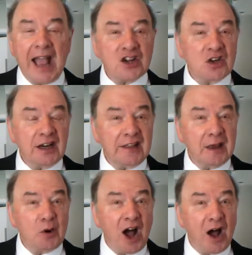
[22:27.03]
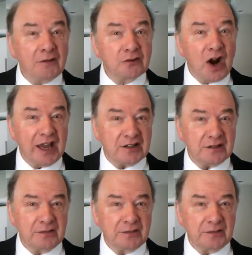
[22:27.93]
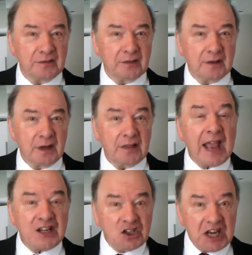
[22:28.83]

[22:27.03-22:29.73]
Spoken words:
Actually, they were half right. They